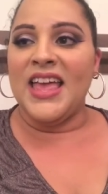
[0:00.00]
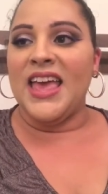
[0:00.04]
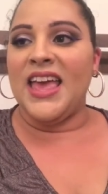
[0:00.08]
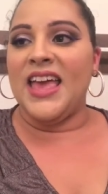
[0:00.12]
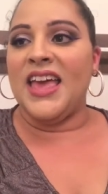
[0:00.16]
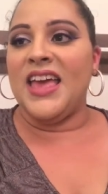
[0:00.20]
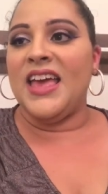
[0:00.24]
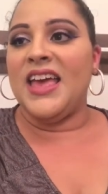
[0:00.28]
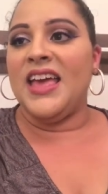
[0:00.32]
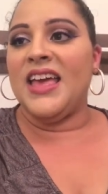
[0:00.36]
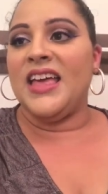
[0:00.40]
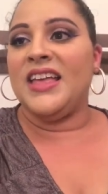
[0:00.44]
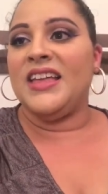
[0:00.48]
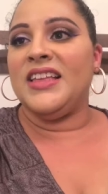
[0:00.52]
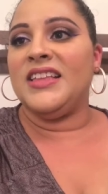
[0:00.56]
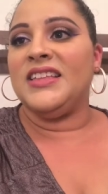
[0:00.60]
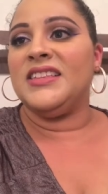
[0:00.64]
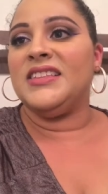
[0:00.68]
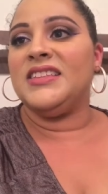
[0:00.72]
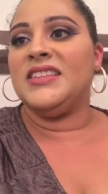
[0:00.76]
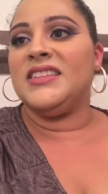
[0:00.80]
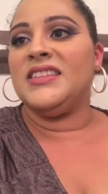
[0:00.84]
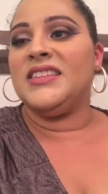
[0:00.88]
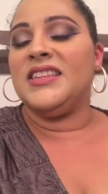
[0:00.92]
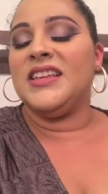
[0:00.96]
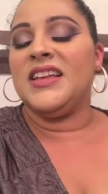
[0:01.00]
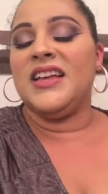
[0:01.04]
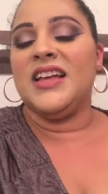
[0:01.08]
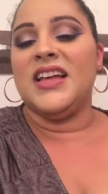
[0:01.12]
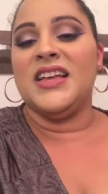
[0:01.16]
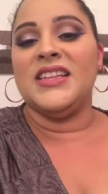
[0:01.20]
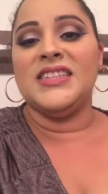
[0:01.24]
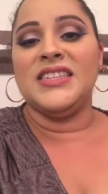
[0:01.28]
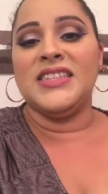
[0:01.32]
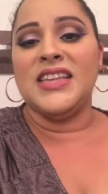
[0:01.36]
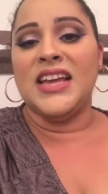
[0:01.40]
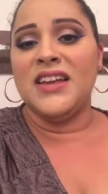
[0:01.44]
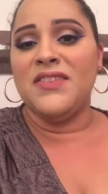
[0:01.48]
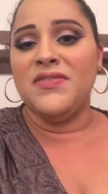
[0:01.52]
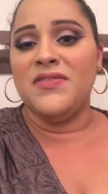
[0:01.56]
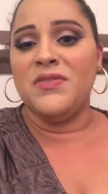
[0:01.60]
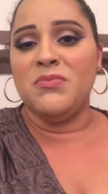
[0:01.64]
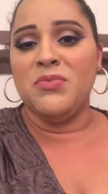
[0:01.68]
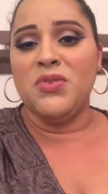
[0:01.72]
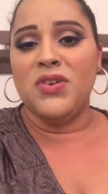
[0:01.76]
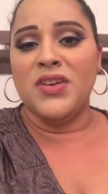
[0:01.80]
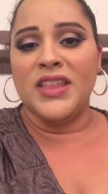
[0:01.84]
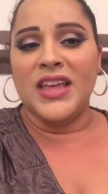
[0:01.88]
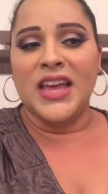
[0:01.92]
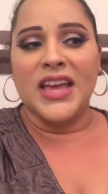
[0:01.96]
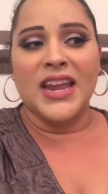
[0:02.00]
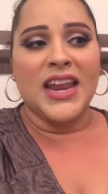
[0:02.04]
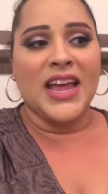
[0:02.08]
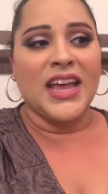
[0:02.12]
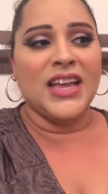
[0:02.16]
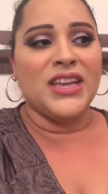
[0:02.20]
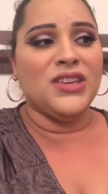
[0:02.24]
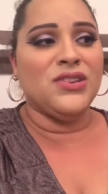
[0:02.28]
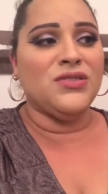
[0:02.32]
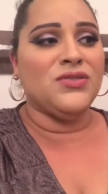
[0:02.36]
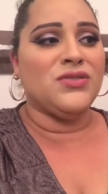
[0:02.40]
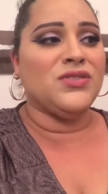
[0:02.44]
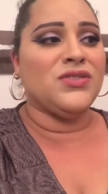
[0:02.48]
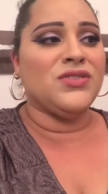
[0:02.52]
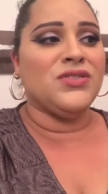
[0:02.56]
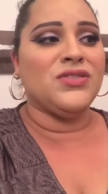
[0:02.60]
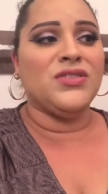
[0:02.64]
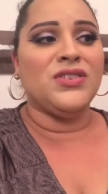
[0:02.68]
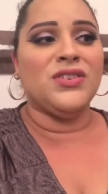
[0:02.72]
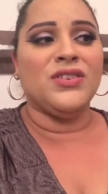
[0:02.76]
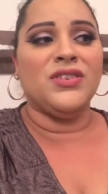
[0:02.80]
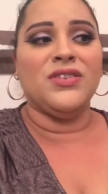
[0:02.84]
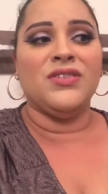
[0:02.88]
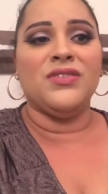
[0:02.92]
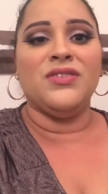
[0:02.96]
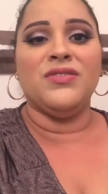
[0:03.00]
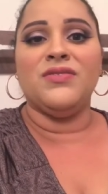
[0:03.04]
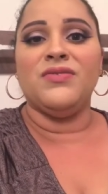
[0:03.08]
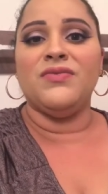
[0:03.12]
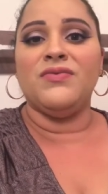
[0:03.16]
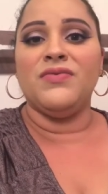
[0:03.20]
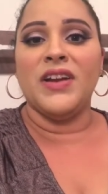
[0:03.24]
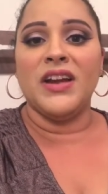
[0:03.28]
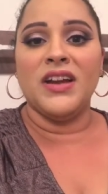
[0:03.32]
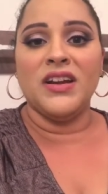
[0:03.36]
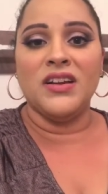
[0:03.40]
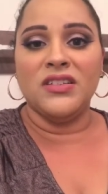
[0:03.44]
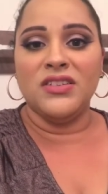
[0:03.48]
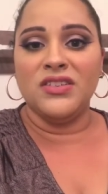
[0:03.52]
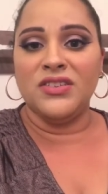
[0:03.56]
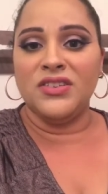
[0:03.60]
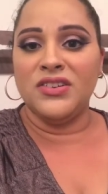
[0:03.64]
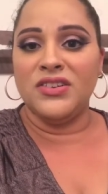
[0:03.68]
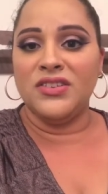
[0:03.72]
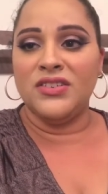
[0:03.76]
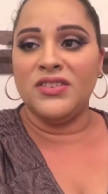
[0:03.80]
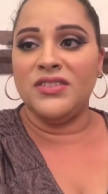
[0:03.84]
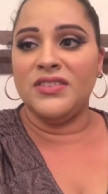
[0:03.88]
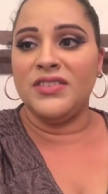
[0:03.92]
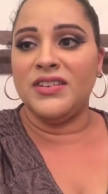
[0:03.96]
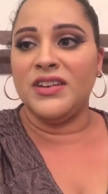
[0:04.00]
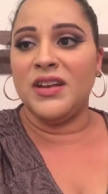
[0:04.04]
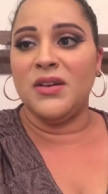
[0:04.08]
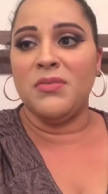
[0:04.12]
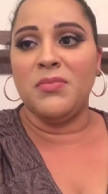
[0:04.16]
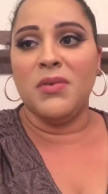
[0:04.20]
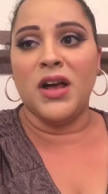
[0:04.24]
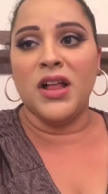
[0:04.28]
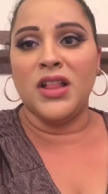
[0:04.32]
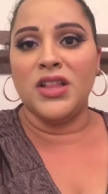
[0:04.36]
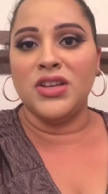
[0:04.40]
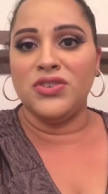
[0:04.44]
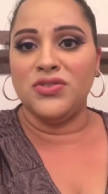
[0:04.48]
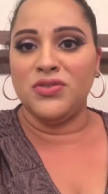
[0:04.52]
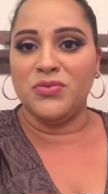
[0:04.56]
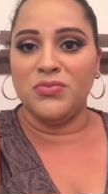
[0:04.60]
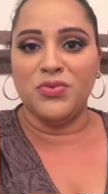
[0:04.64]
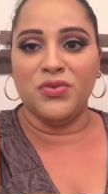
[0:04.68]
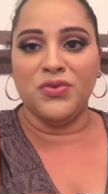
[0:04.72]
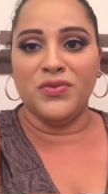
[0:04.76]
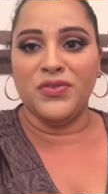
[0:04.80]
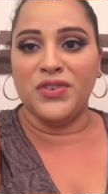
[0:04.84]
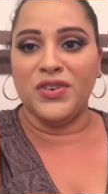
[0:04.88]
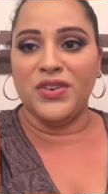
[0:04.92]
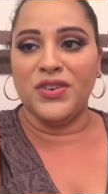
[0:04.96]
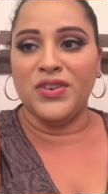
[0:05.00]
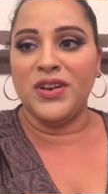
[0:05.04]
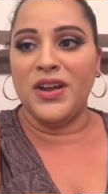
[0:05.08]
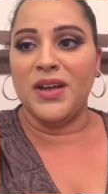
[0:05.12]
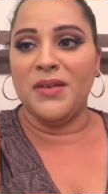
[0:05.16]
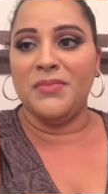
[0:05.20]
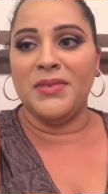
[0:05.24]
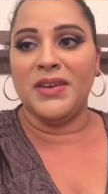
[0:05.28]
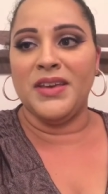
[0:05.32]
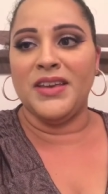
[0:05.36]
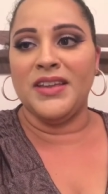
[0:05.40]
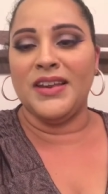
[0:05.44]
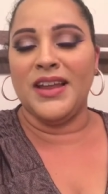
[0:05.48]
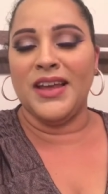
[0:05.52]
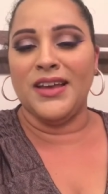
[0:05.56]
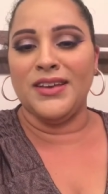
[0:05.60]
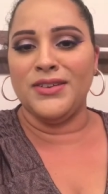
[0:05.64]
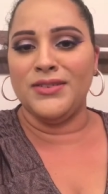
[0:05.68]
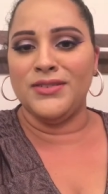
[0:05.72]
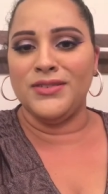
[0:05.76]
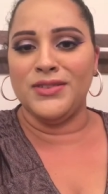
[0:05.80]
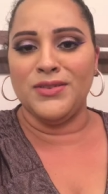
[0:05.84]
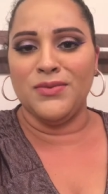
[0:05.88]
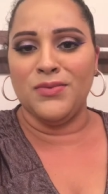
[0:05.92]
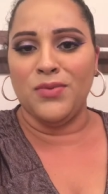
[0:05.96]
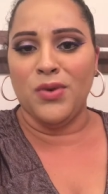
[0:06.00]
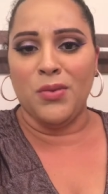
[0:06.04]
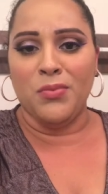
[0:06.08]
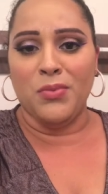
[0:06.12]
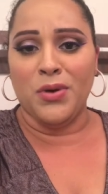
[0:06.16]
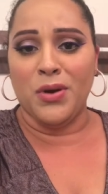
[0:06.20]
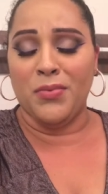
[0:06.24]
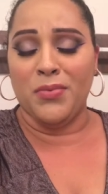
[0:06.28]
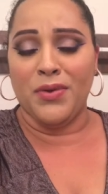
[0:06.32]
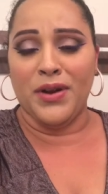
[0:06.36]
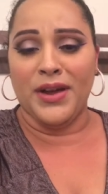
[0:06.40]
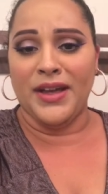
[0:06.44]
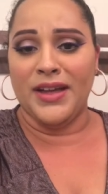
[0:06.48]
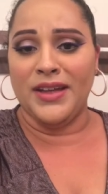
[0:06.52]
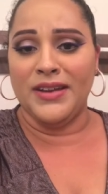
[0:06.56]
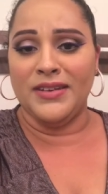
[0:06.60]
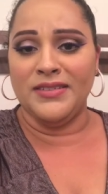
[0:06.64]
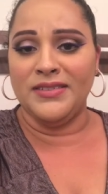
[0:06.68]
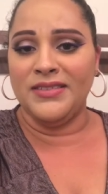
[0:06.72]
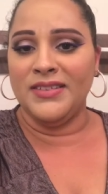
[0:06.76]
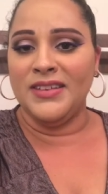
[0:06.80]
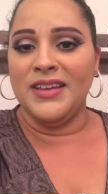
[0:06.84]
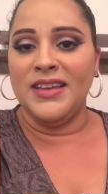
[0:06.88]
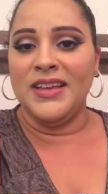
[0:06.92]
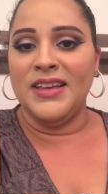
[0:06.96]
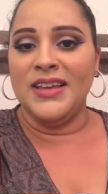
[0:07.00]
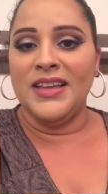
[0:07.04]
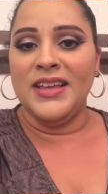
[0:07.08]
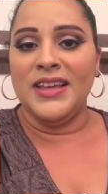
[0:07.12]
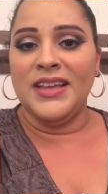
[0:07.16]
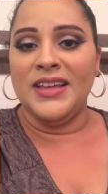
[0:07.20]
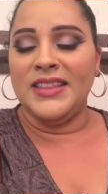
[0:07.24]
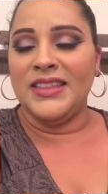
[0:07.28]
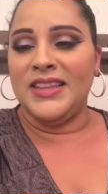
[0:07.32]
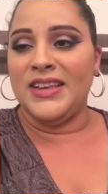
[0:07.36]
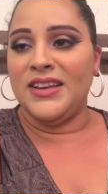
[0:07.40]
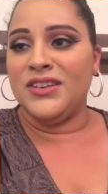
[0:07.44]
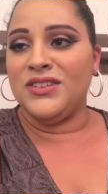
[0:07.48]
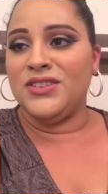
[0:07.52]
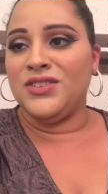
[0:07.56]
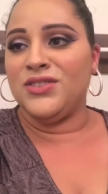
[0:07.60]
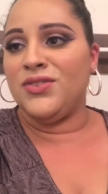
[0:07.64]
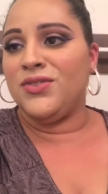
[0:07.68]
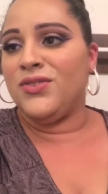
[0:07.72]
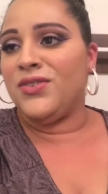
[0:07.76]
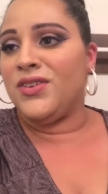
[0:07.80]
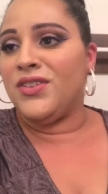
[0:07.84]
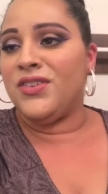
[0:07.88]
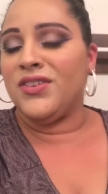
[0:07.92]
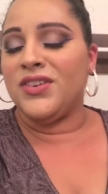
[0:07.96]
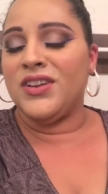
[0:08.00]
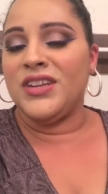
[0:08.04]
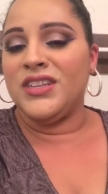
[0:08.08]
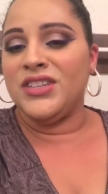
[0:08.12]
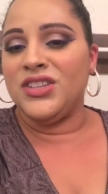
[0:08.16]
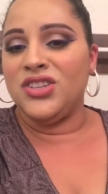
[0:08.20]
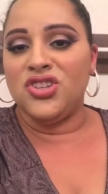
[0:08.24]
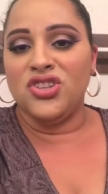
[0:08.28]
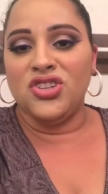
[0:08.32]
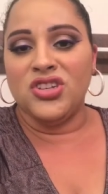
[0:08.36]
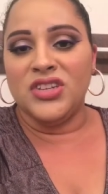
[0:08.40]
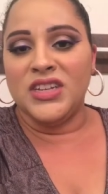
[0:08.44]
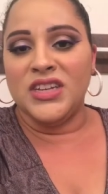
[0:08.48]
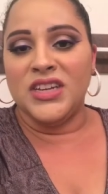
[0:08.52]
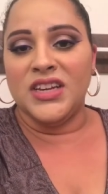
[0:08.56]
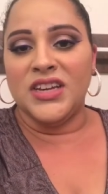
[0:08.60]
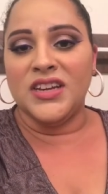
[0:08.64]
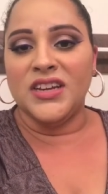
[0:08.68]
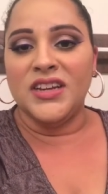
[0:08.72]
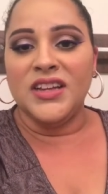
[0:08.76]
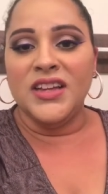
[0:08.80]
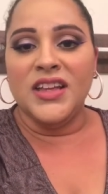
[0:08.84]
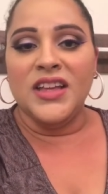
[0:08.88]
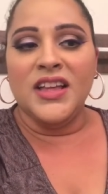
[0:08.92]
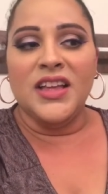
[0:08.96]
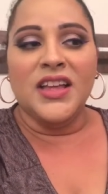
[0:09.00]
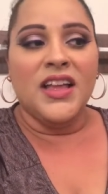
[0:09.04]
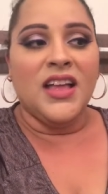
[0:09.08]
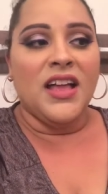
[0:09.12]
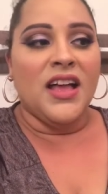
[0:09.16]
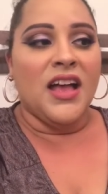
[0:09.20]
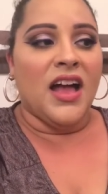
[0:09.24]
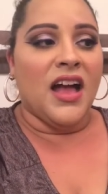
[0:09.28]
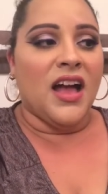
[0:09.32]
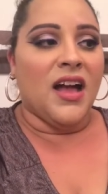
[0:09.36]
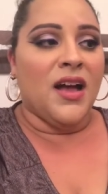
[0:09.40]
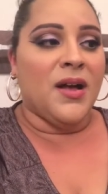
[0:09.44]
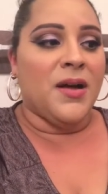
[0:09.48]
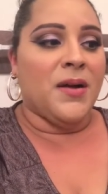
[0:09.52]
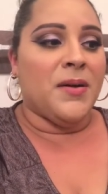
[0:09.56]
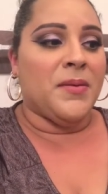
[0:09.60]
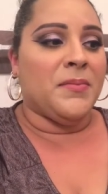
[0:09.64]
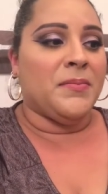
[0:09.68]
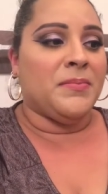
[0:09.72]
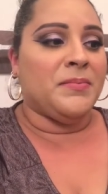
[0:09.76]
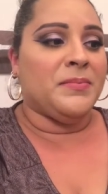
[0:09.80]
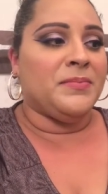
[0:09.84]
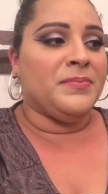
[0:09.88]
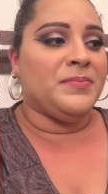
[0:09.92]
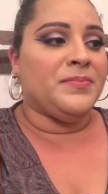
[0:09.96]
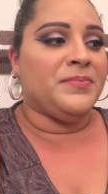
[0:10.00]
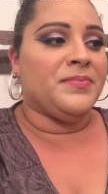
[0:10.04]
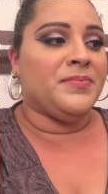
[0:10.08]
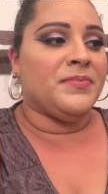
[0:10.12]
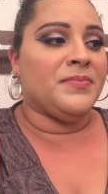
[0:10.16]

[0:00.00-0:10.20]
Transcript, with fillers: And aside from all that, I use regular nail polish remover. I mean, I use the Walmart brand. There's no other conditioning. Um,